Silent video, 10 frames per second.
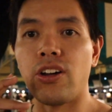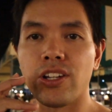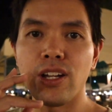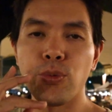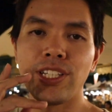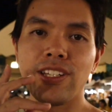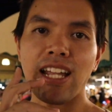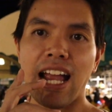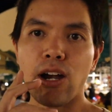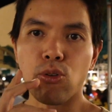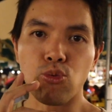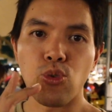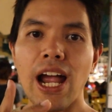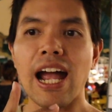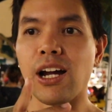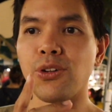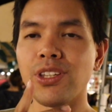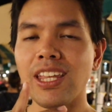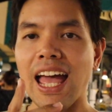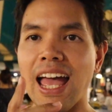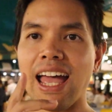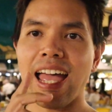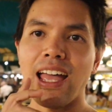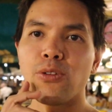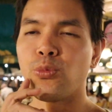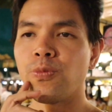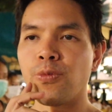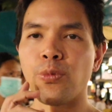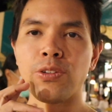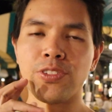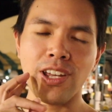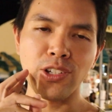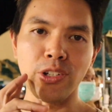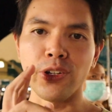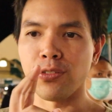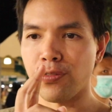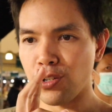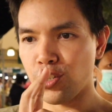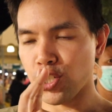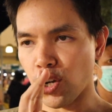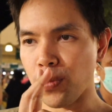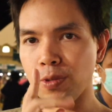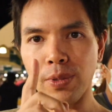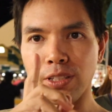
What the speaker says: Okay, we did our round and we've settled on a few shops,